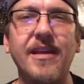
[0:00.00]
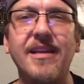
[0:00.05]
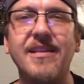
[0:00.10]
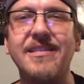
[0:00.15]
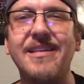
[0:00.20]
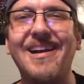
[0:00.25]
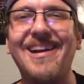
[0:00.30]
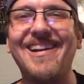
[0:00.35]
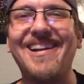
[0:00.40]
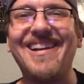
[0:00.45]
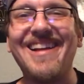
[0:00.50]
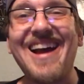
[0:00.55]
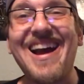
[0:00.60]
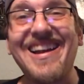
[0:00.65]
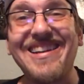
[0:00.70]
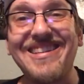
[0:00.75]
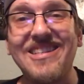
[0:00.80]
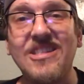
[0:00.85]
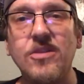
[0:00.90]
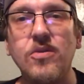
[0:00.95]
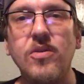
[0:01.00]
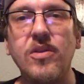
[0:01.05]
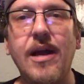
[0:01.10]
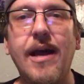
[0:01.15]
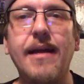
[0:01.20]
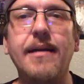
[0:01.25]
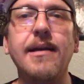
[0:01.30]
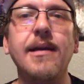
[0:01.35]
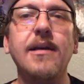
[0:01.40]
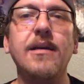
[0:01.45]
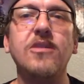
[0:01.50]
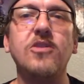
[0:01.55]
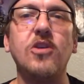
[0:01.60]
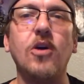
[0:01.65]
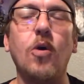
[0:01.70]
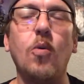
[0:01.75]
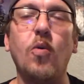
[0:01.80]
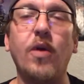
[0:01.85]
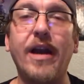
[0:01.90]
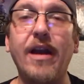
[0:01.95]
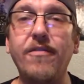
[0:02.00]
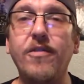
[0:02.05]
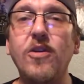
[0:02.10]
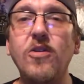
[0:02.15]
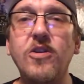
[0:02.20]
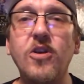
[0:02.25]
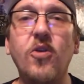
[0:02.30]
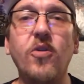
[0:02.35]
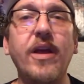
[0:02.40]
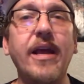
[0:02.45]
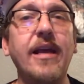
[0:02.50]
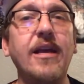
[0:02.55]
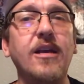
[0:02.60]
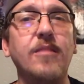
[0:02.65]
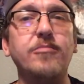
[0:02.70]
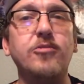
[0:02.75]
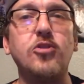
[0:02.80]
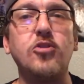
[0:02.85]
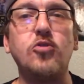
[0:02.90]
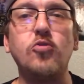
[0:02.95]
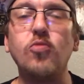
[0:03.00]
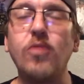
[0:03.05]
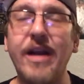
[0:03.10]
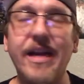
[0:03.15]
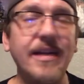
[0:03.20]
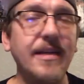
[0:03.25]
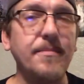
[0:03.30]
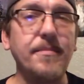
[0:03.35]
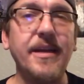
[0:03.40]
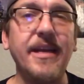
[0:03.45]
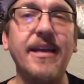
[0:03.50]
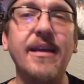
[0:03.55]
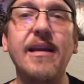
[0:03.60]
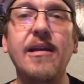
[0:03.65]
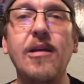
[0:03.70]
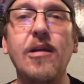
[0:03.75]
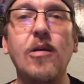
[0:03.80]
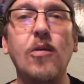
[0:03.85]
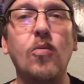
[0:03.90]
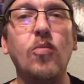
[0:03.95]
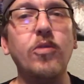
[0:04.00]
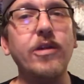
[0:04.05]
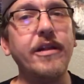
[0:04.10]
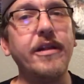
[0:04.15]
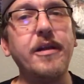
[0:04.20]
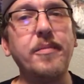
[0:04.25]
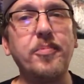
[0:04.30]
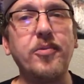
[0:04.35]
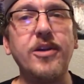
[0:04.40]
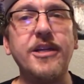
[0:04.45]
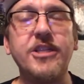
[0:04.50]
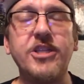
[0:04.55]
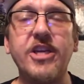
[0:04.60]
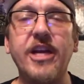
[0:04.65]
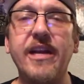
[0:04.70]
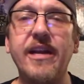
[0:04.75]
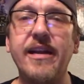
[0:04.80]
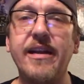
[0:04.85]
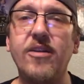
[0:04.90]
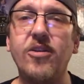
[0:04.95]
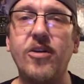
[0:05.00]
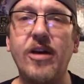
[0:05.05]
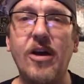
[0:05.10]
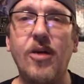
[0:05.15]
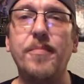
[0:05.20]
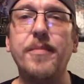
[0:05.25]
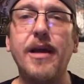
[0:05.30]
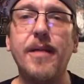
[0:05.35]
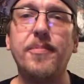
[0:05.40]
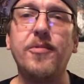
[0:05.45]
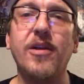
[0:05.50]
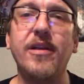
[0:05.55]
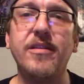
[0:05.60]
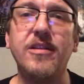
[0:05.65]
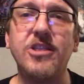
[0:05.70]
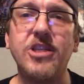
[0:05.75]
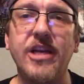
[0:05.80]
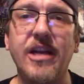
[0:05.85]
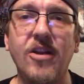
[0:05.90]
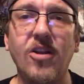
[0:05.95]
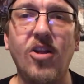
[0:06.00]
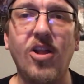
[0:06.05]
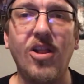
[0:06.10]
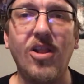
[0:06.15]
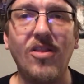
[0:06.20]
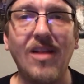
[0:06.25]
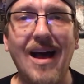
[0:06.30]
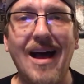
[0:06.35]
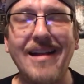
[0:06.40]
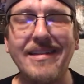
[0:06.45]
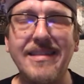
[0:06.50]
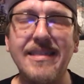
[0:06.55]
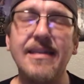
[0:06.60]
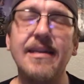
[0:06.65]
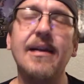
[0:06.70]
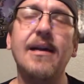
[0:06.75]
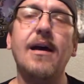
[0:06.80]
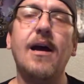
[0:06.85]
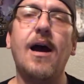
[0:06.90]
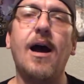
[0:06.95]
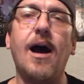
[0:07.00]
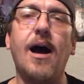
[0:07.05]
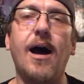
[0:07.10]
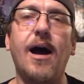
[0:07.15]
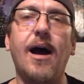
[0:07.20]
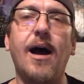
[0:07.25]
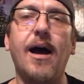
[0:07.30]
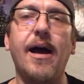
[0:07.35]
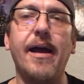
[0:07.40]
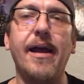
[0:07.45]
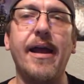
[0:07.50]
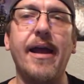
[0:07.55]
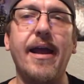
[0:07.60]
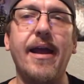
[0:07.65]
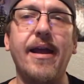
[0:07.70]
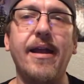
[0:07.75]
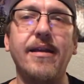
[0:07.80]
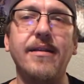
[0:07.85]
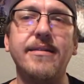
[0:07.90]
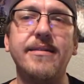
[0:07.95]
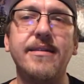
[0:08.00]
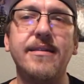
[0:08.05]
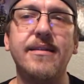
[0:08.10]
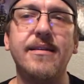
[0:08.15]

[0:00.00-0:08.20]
decided not to do that. So whatever you donate come straight to me. Really appreciate it. It'll help me upgrade the channel a lot, uh, and